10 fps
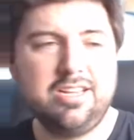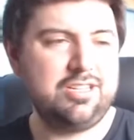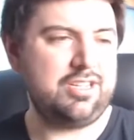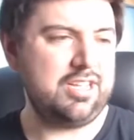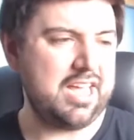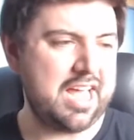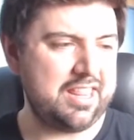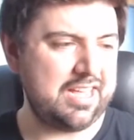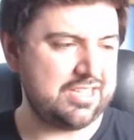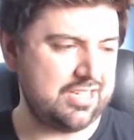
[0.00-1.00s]
So yeah,
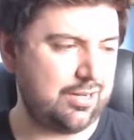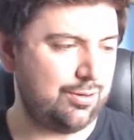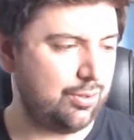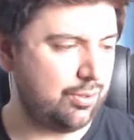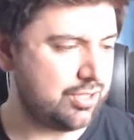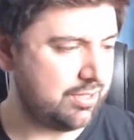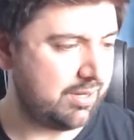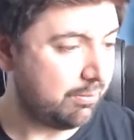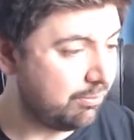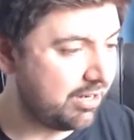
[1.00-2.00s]
these are awesome.
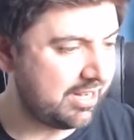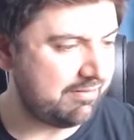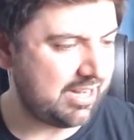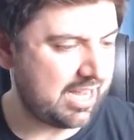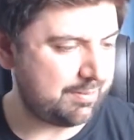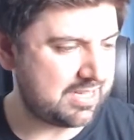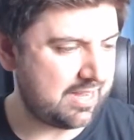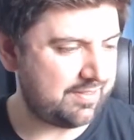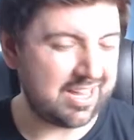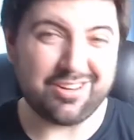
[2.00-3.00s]
I'm really happy
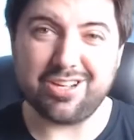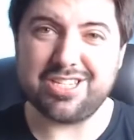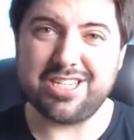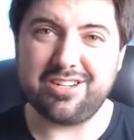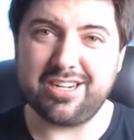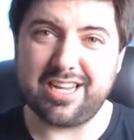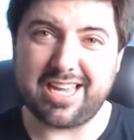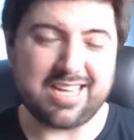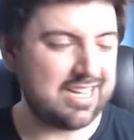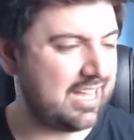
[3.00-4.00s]
to have that.
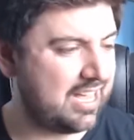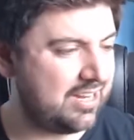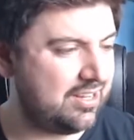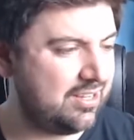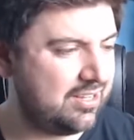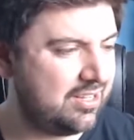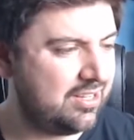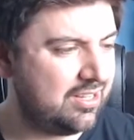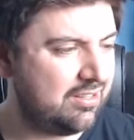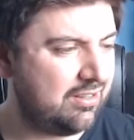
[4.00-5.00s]
1998 again,
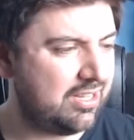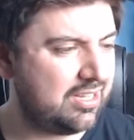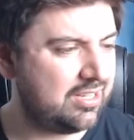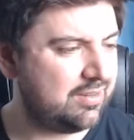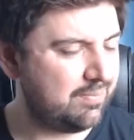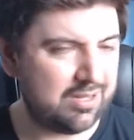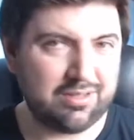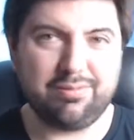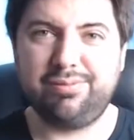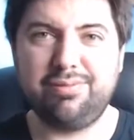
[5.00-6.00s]
like
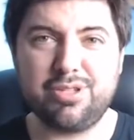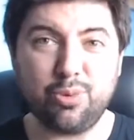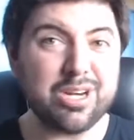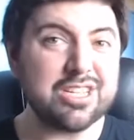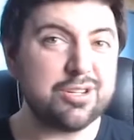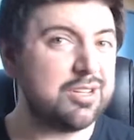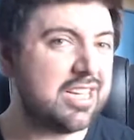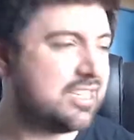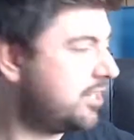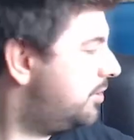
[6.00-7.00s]
22
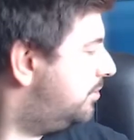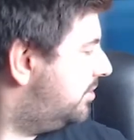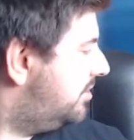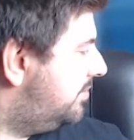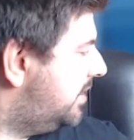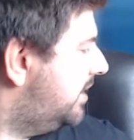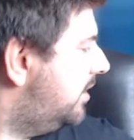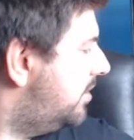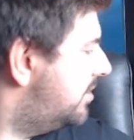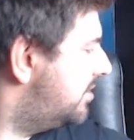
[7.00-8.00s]
years old. Oh my
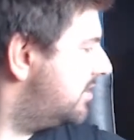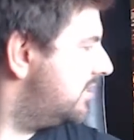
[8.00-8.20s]
god.